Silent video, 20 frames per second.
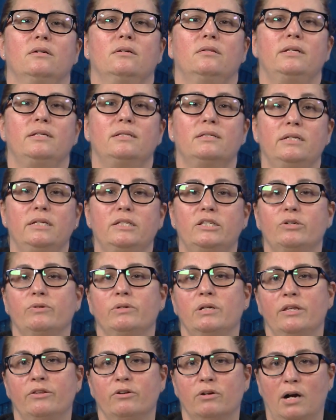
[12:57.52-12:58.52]
This leads to
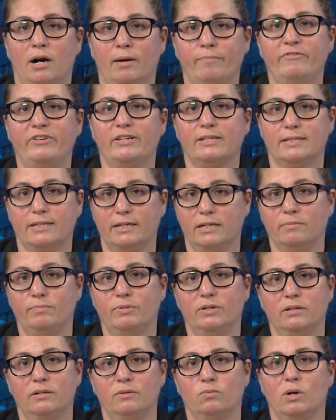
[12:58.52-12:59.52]
another obvious
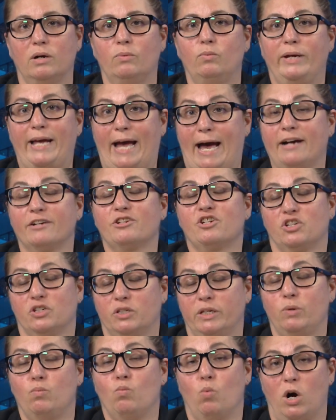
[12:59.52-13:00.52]
input, what we
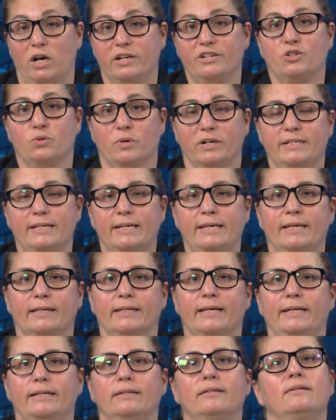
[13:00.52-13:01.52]
actually want to
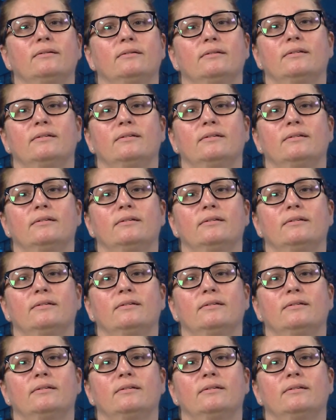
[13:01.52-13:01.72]
articulate.